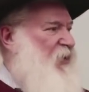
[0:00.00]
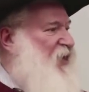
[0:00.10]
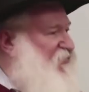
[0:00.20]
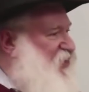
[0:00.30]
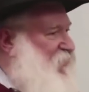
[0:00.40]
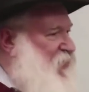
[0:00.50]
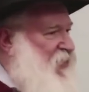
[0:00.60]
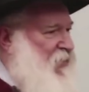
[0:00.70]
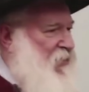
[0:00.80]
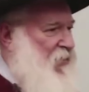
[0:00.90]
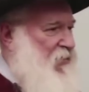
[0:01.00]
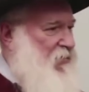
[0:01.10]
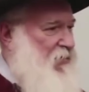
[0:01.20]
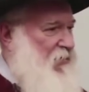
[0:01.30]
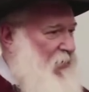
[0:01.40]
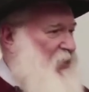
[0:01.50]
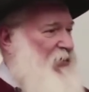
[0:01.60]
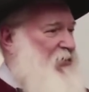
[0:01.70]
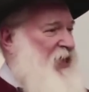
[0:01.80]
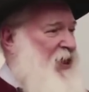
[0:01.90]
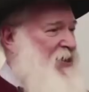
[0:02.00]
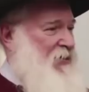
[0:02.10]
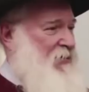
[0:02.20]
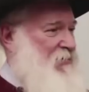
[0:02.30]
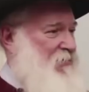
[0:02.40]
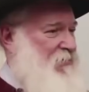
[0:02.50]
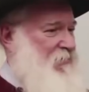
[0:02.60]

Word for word: But if it's meaningless, then what do you care?